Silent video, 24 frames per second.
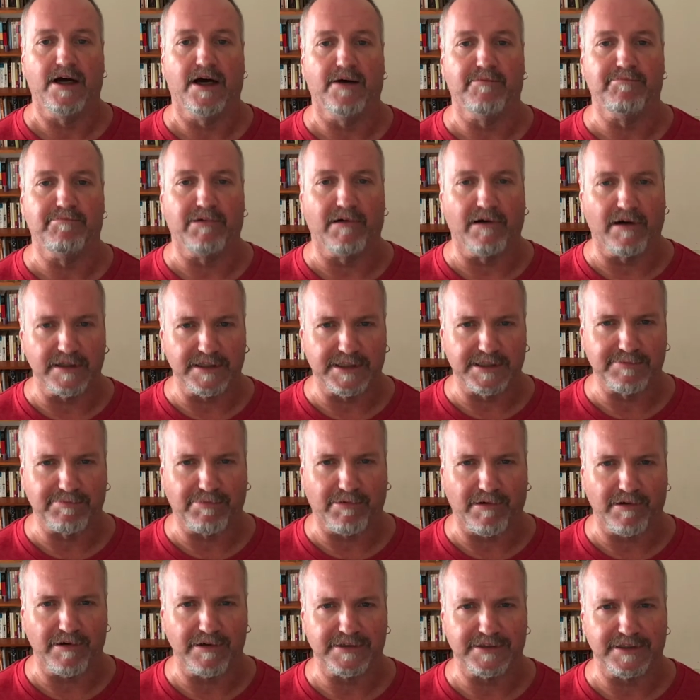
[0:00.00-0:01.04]
blood
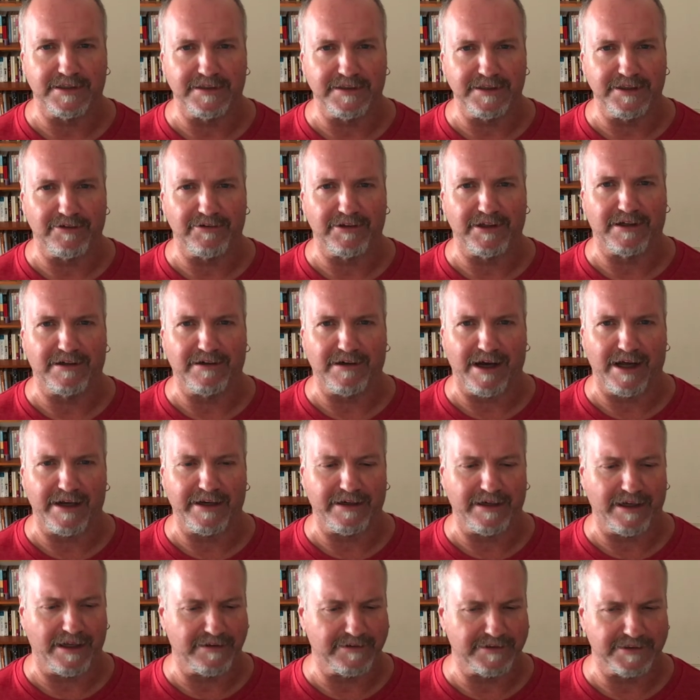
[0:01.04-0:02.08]
sports, and the
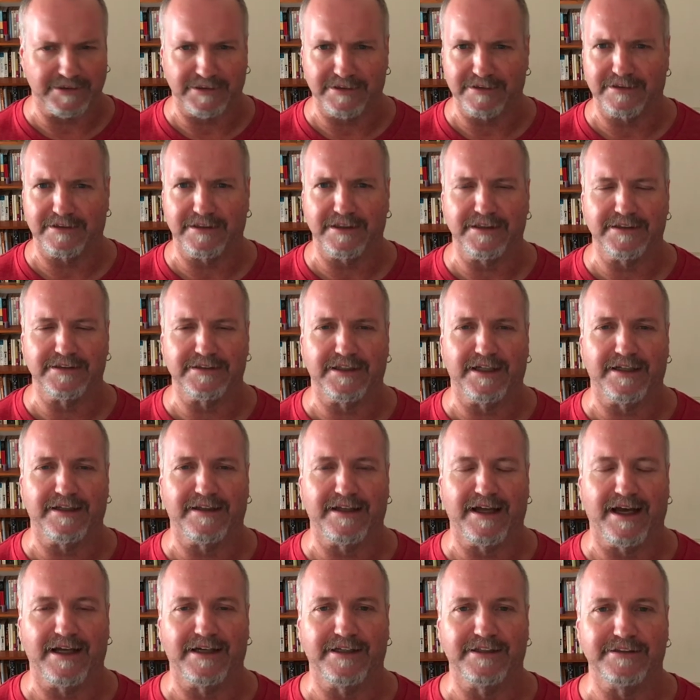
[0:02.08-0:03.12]
gladiators and things like
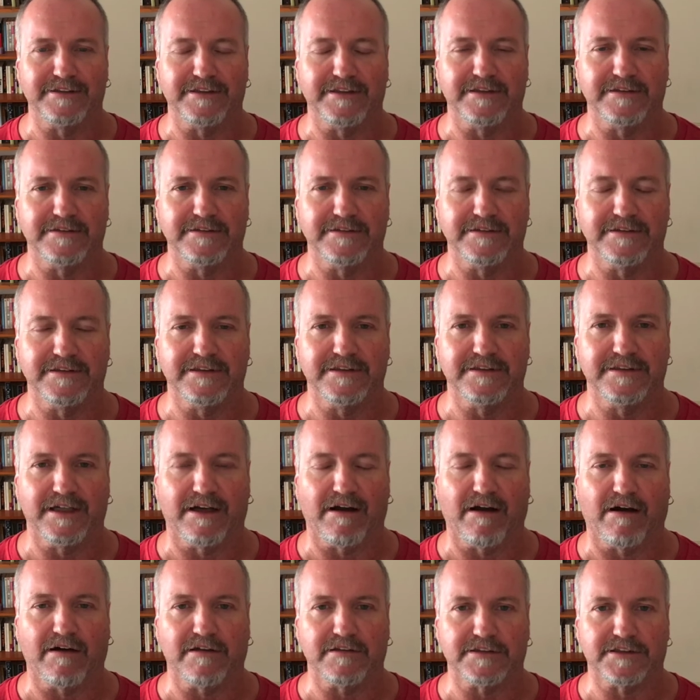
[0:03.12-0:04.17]
that in the
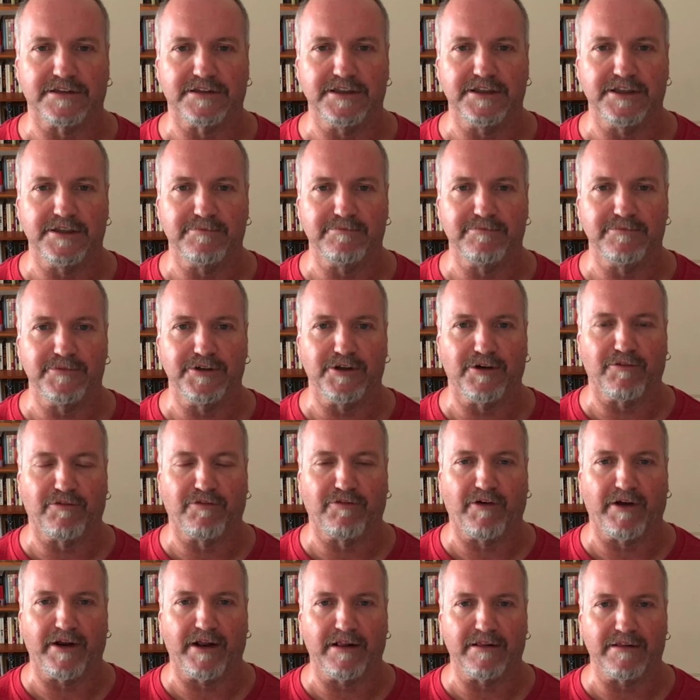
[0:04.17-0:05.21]
Colosseum,
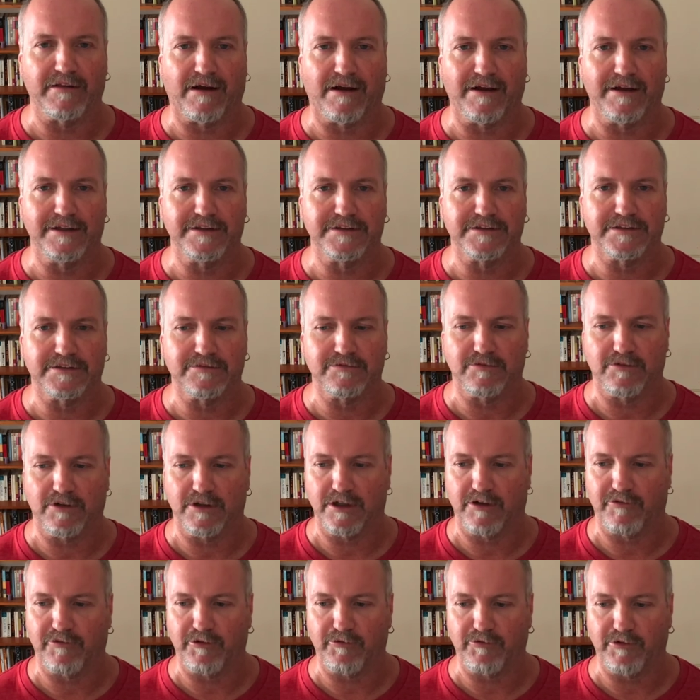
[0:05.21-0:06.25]
fighting lions and
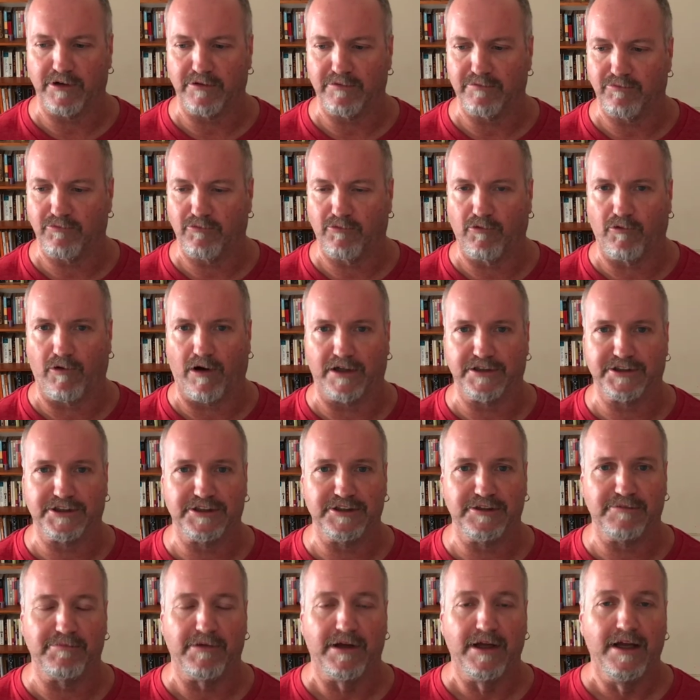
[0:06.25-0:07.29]
when everyone
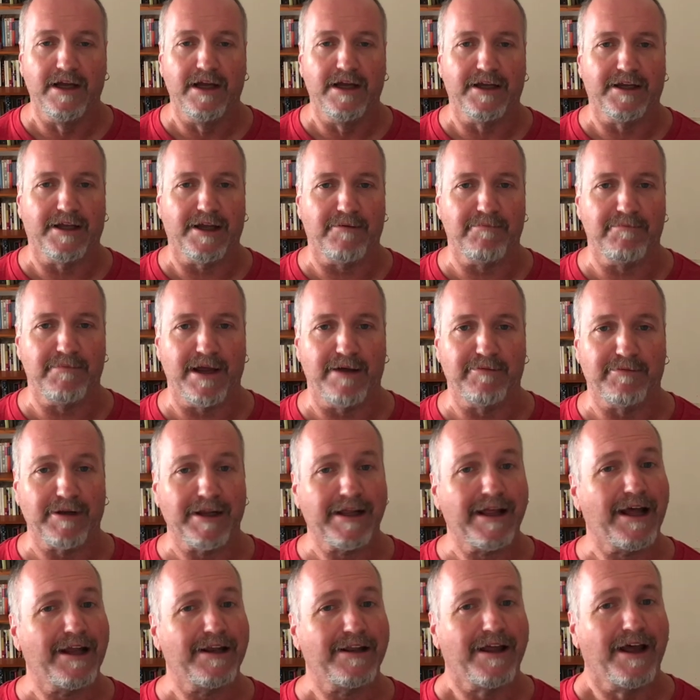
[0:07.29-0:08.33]
watching them get maimed.
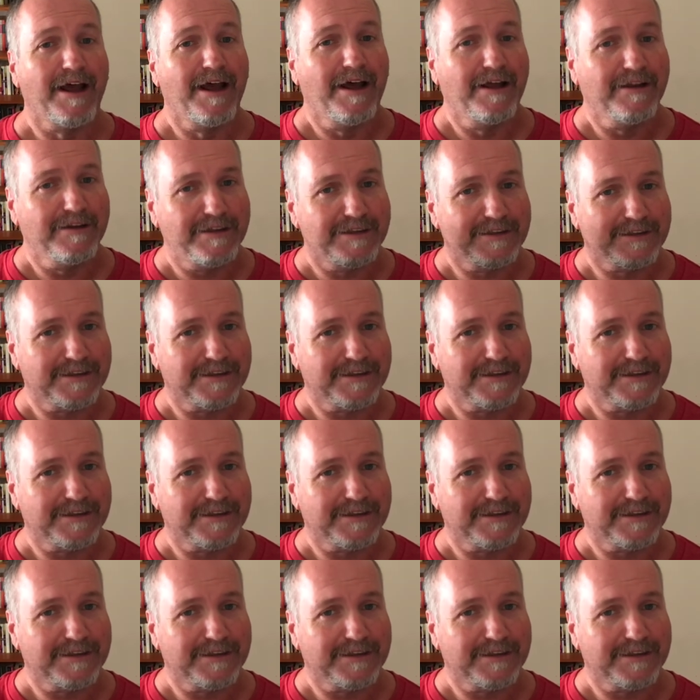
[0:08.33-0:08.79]
Again, these